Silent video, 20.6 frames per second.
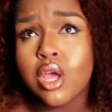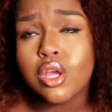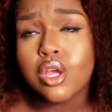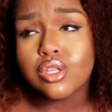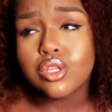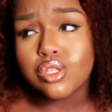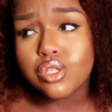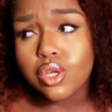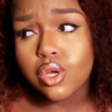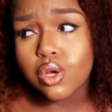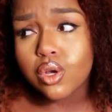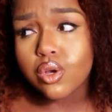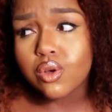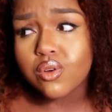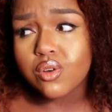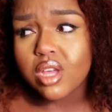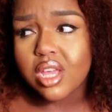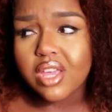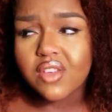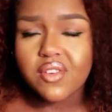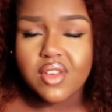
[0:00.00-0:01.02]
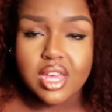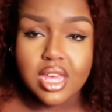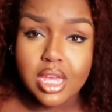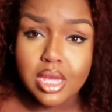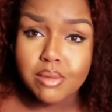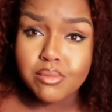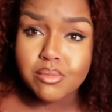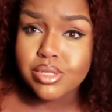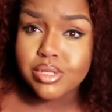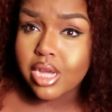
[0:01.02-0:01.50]
So if I
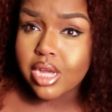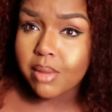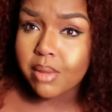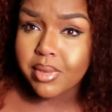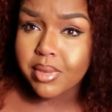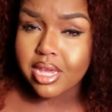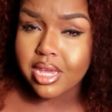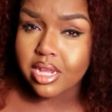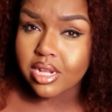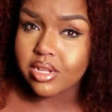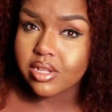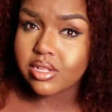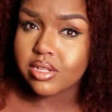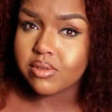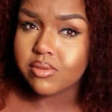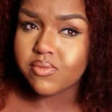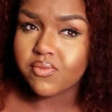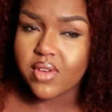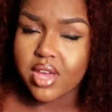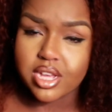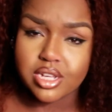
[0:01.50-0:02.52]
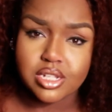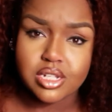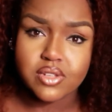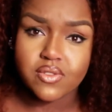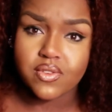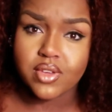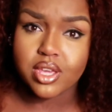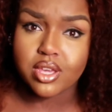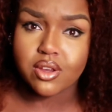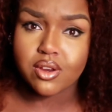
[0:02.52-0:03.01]
am shopping in fashion to
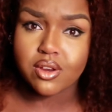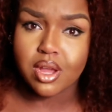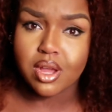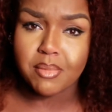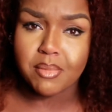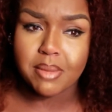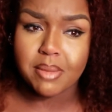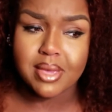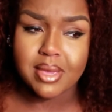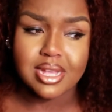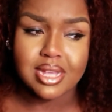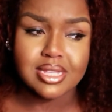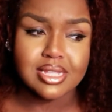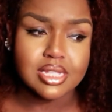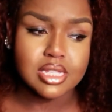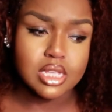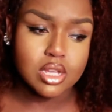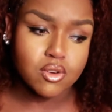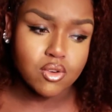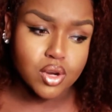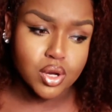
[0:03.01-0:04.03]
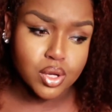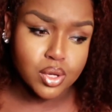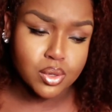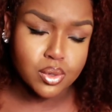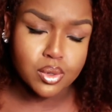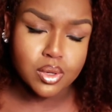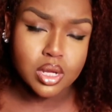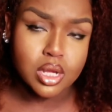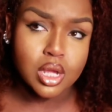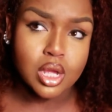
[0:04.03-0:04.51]
figure out maybe a
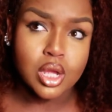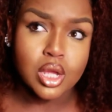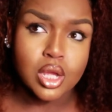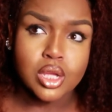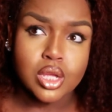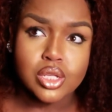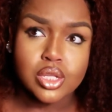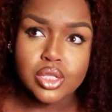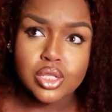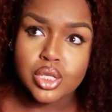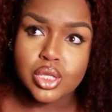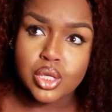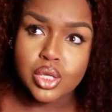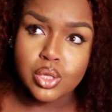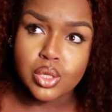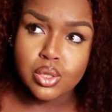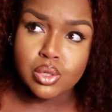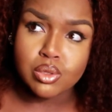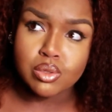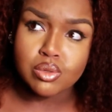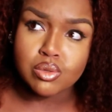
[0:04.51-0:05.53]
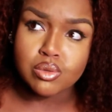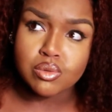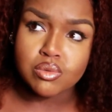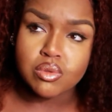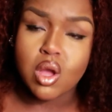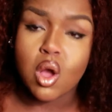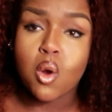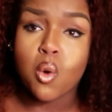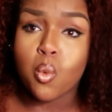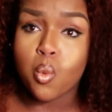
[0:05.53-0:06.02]
zero to
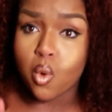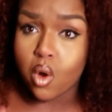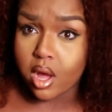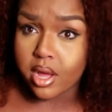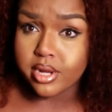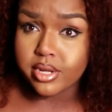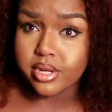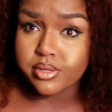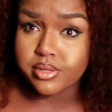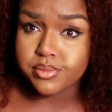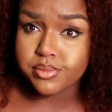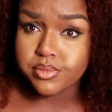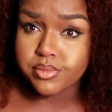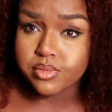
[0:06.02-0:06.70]
a one.